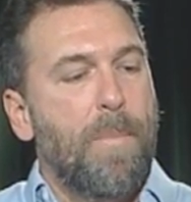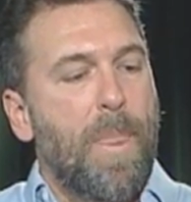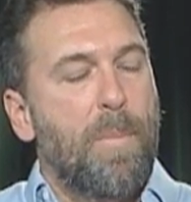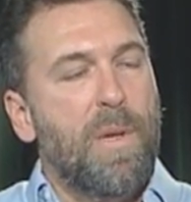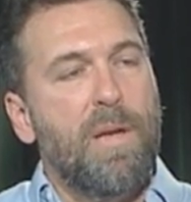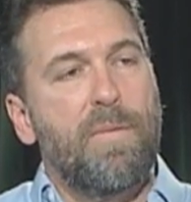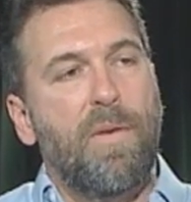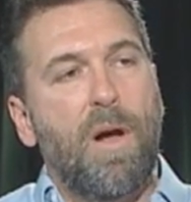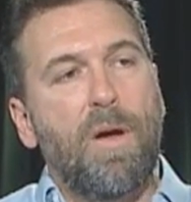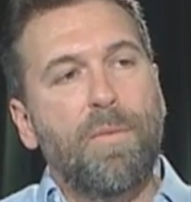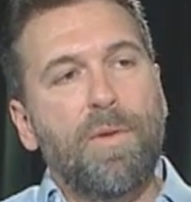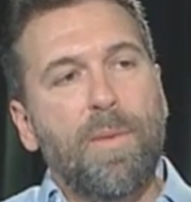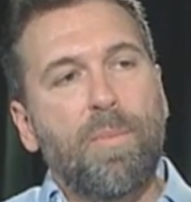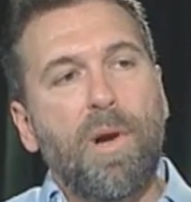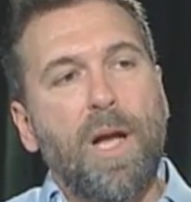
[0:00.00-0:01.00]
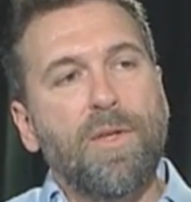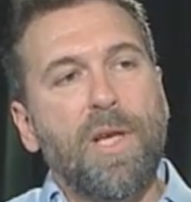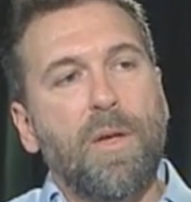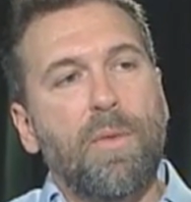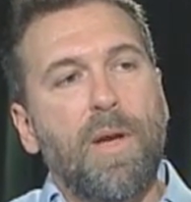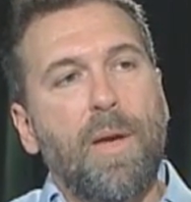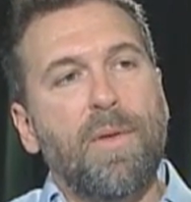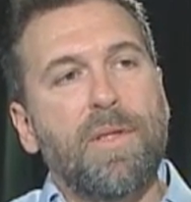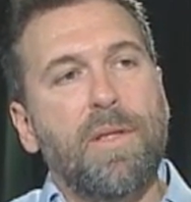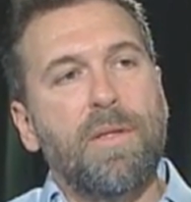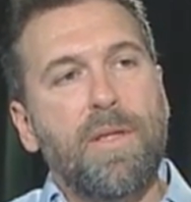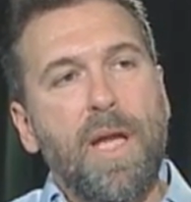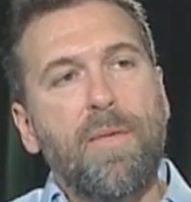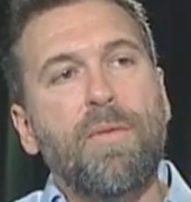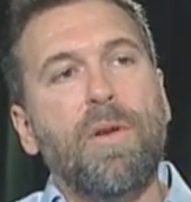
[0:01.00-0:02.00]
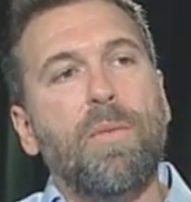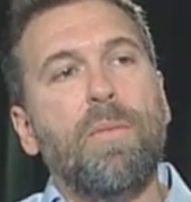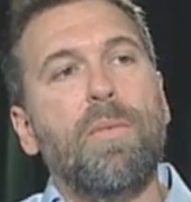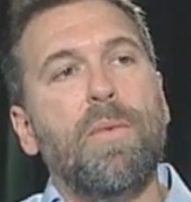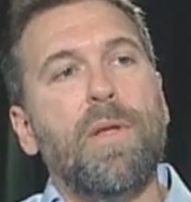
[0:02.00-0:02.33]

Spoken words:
be involved with the project when I was at Stanford.